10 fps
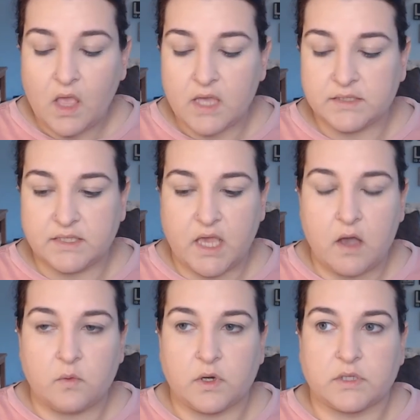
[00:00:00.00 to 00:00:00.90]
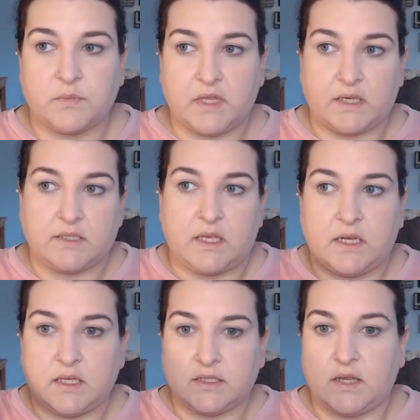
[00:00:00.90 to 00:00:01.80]
see how it works. But like I said,
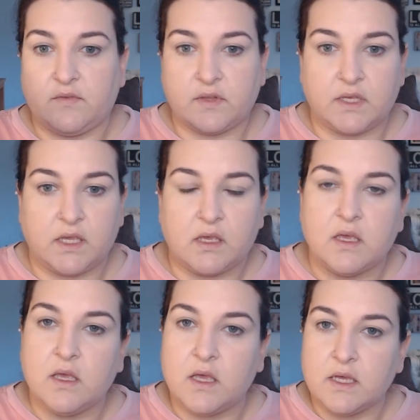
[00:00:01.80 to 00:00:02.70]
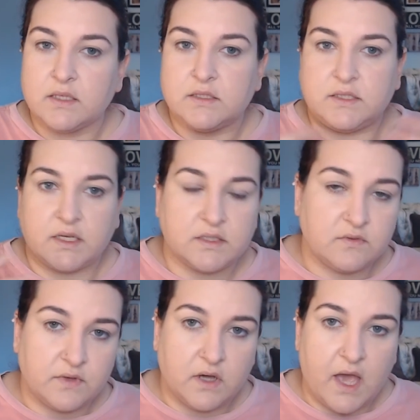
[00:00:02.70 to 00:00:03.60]
it definitely
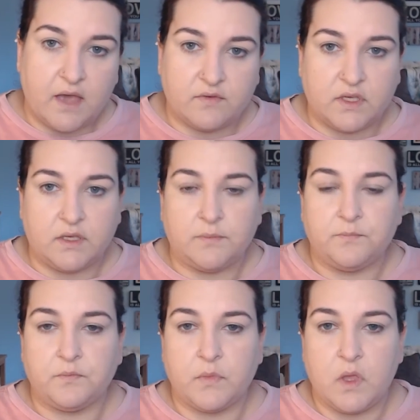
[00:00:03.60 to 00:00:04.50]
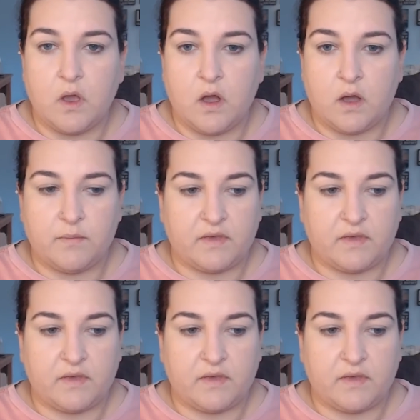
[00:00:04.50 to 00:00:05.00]
doesn't feel heavy on my